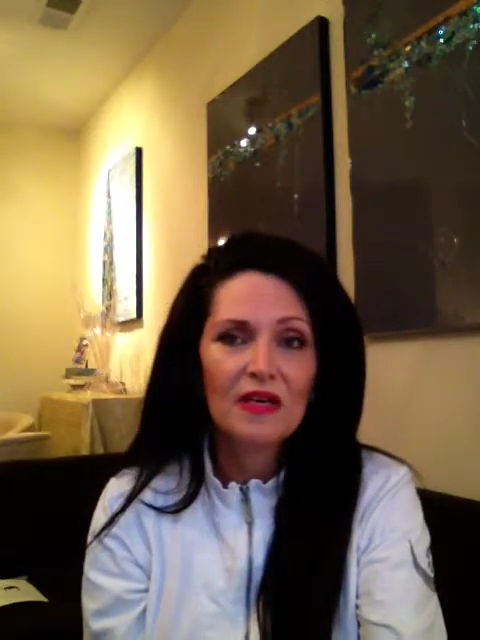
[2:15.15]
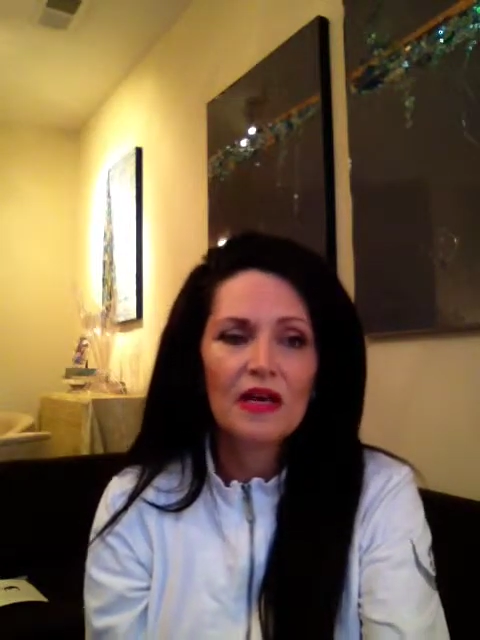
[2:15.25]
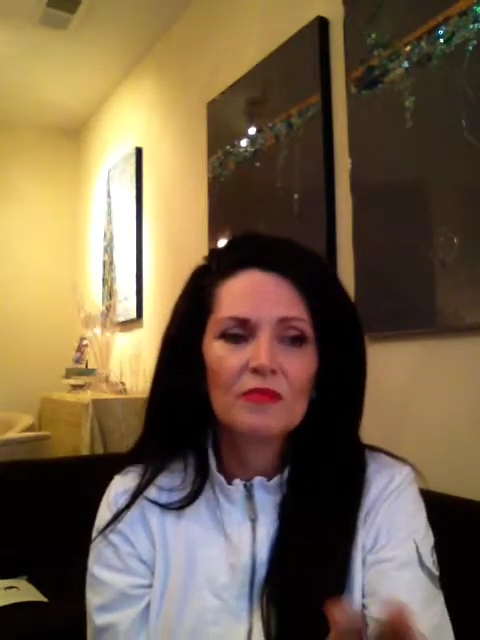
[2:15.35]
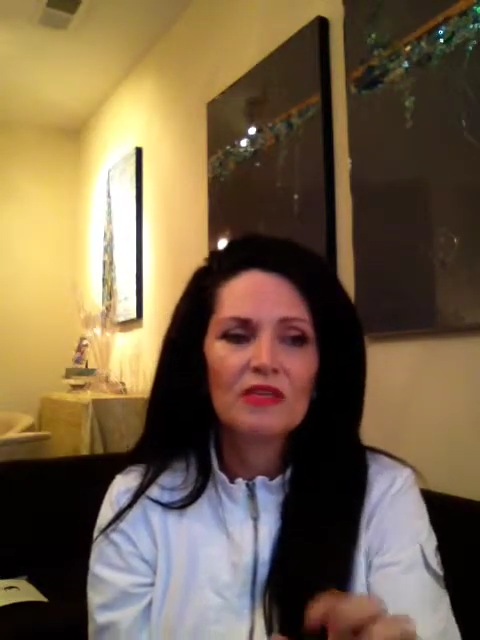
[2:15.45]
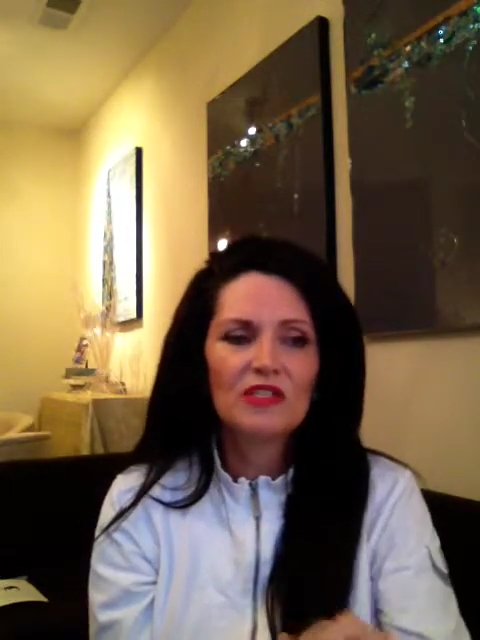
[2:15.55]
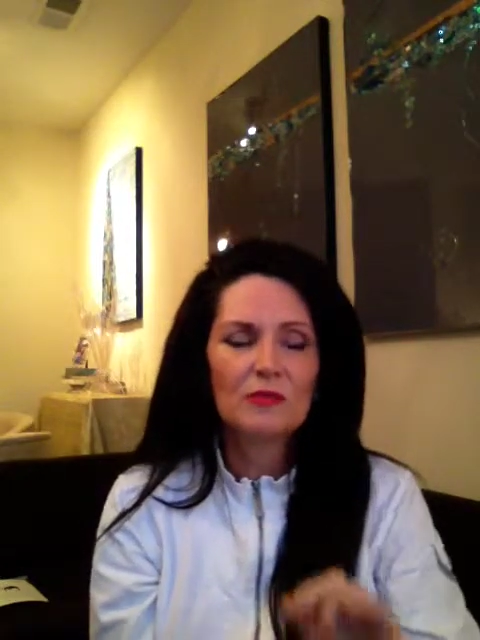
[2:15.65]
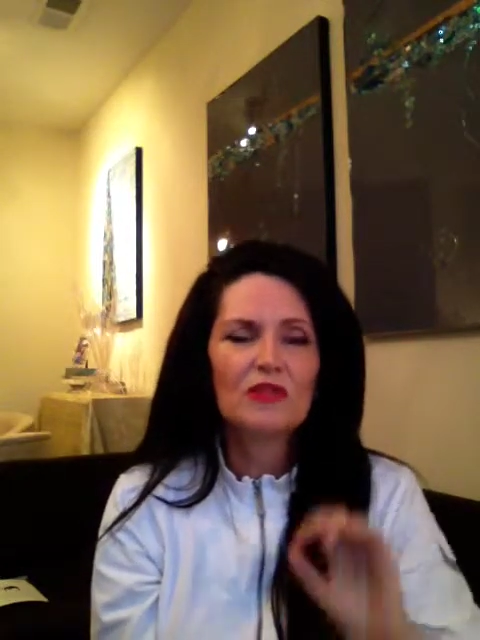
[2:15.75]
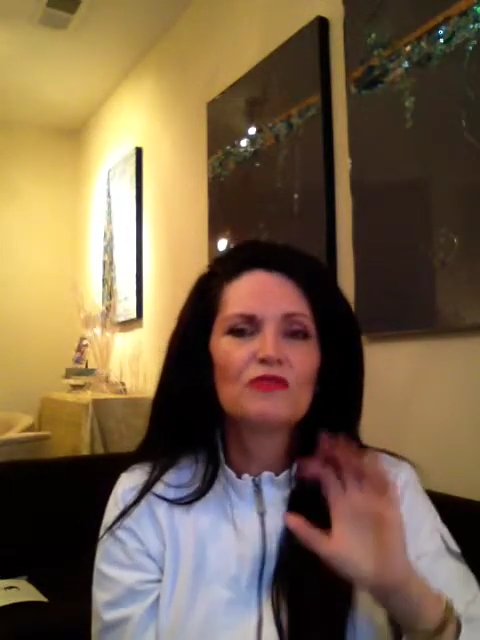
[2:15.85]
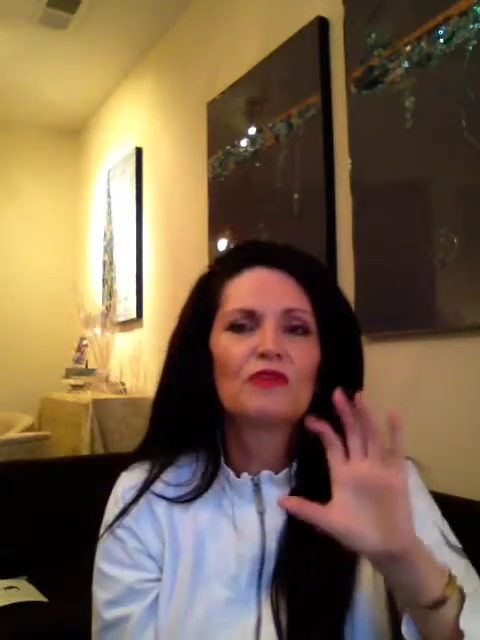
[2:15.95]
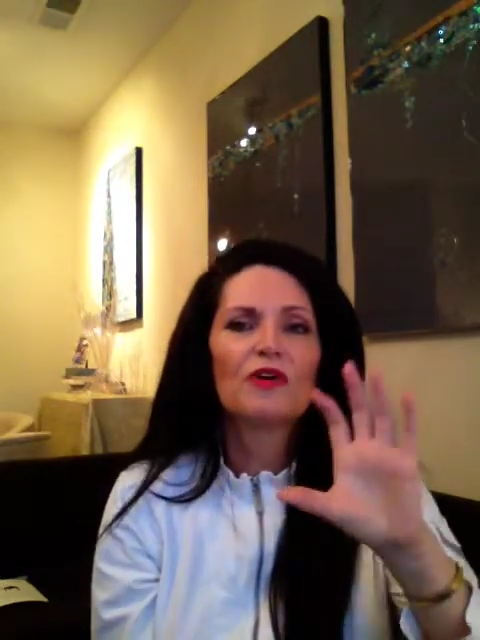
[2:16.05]
And sometimes
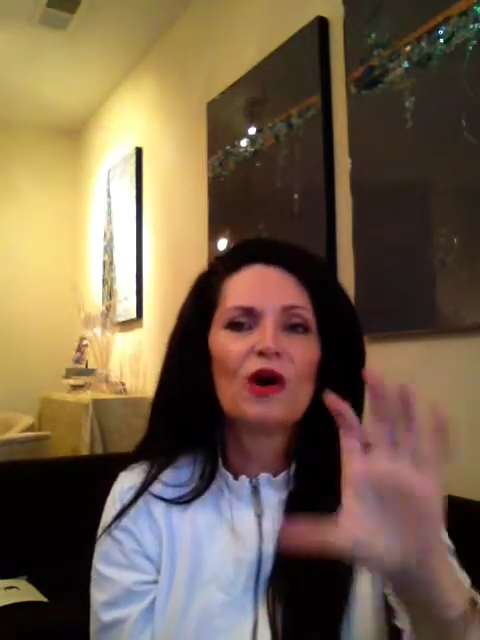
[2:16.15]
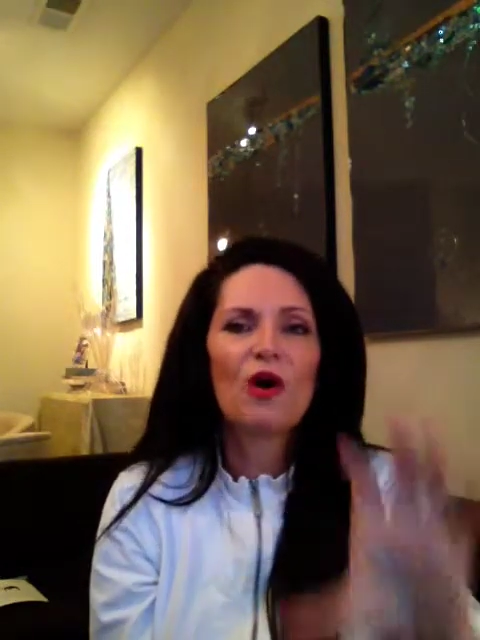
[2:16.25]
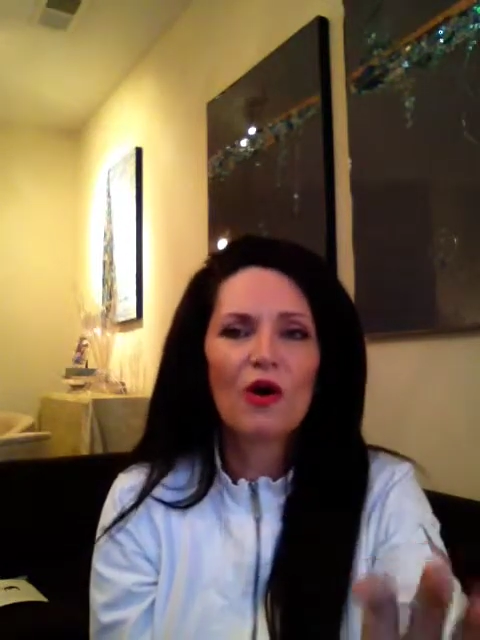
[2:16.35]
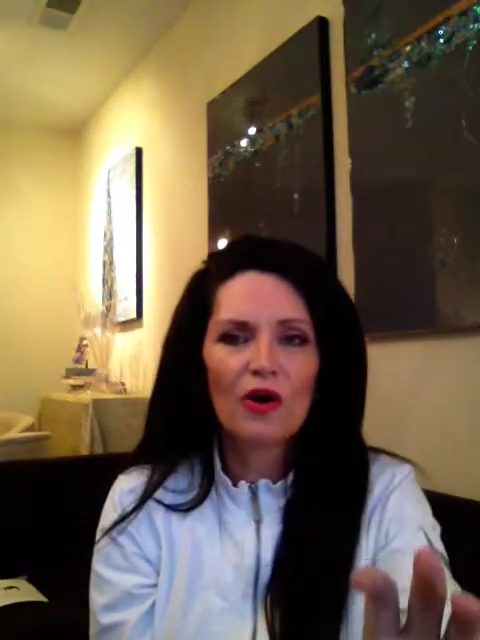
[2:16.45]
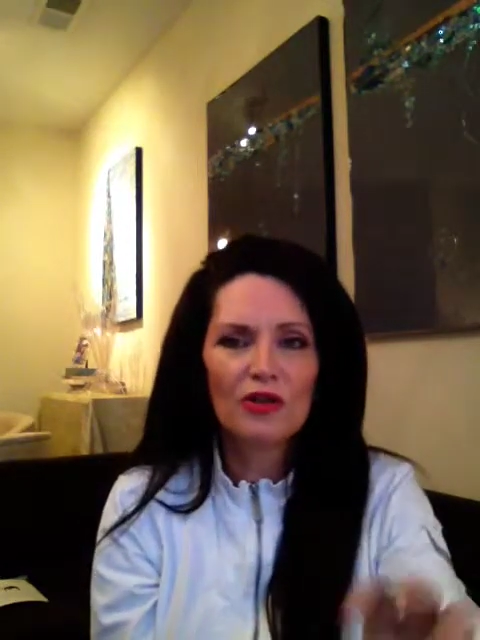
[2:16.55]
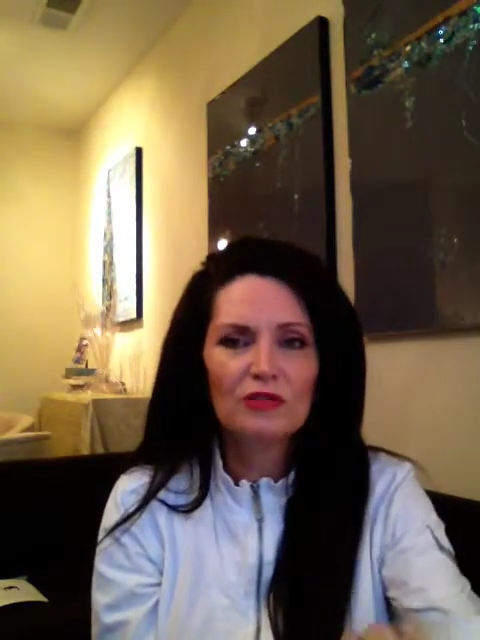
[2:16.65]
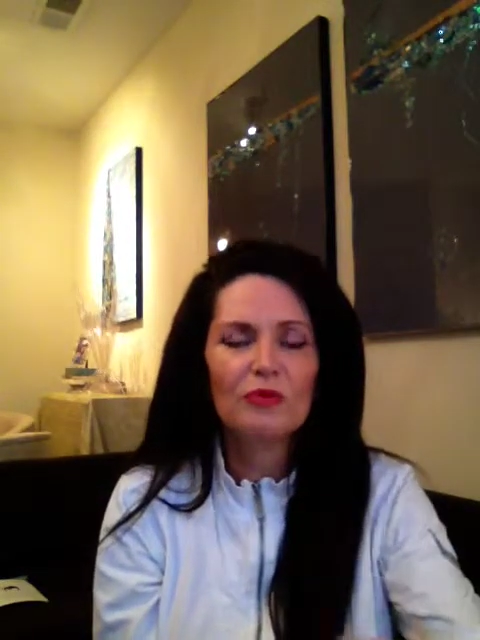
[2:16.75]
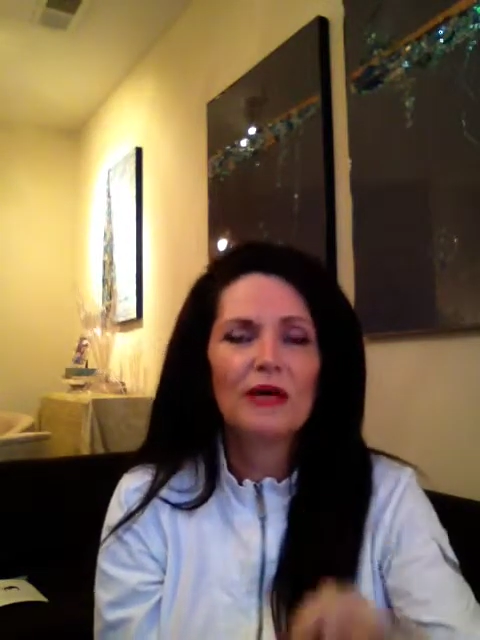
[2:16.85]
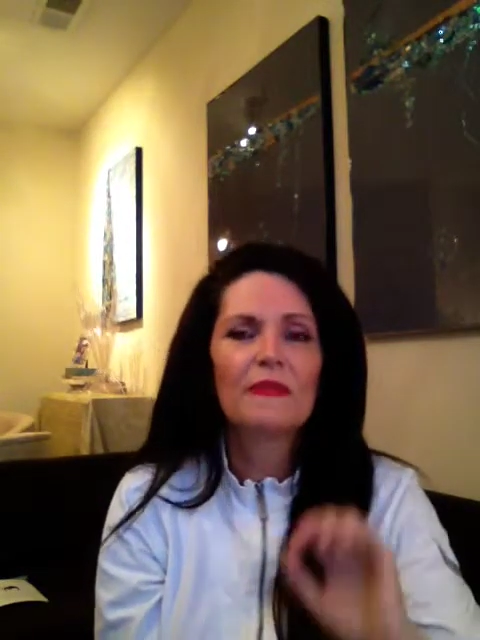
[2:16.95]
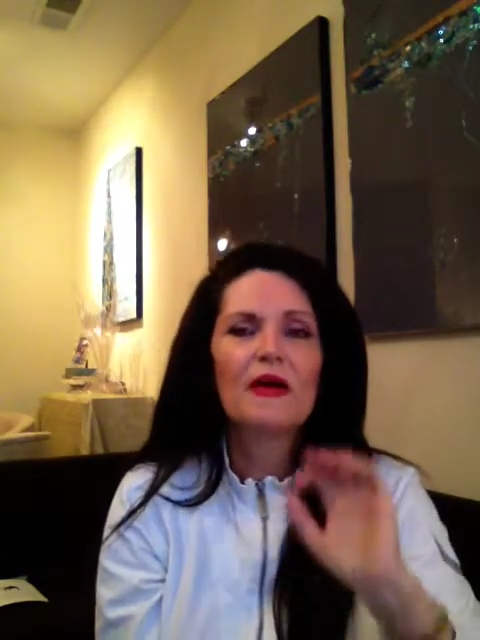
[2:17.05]
it's very hard to
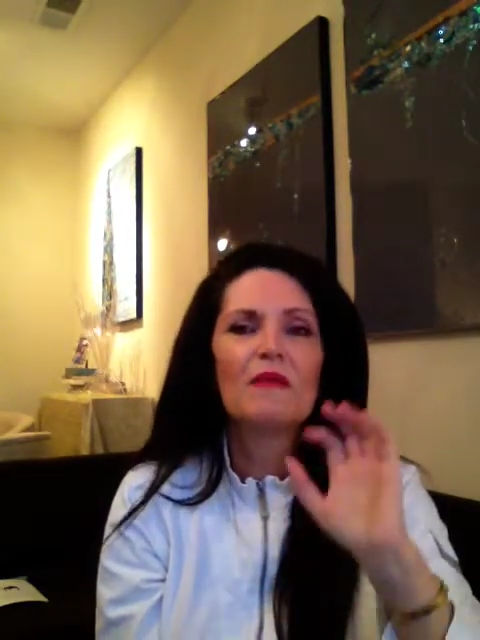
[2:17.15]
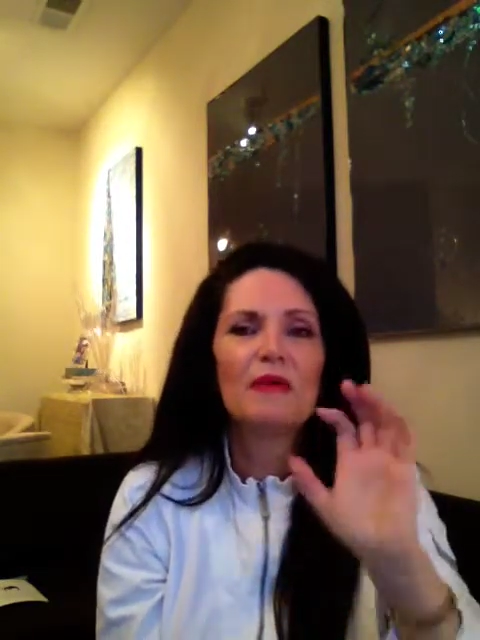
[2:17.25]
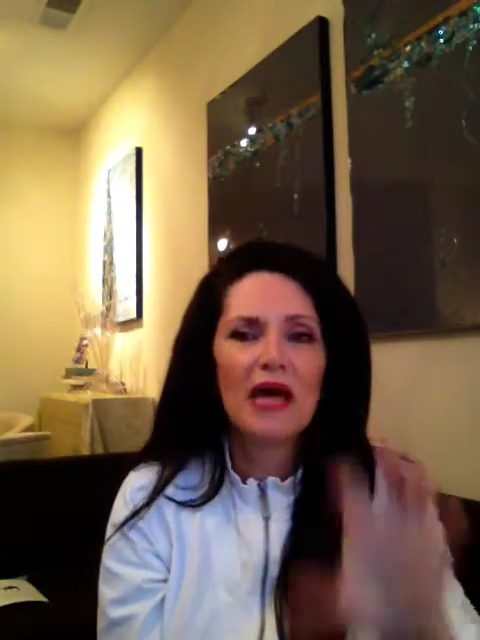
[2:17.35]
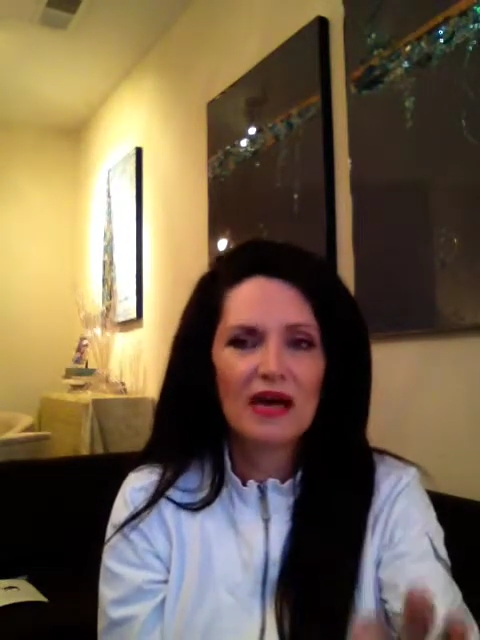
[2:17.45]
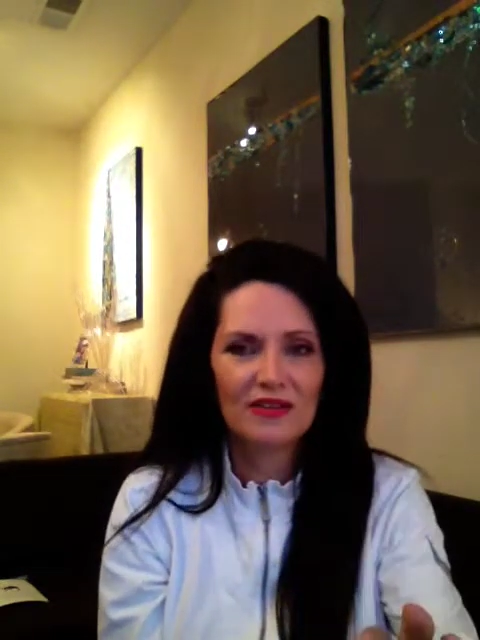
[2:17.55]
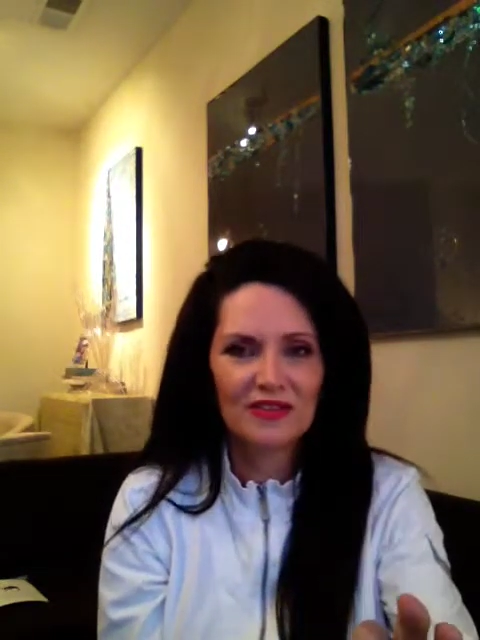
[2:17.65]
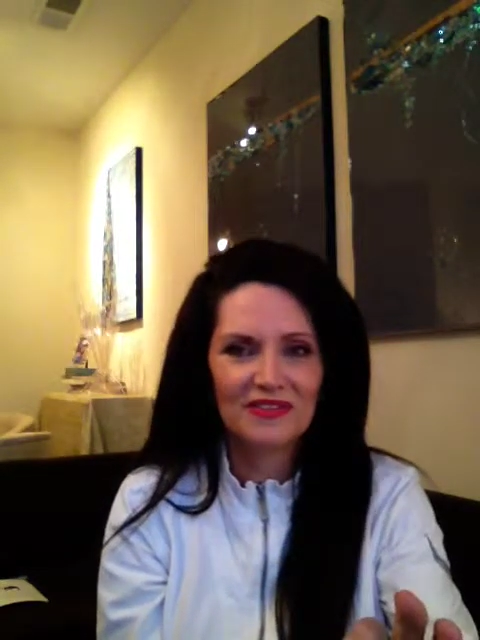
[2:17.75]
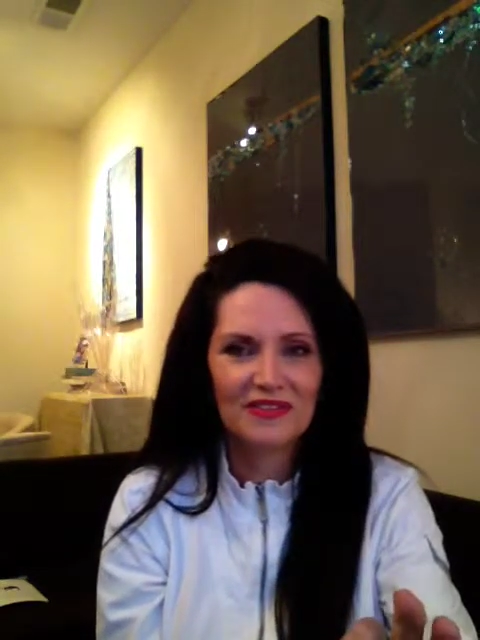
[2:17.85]
break that pattern,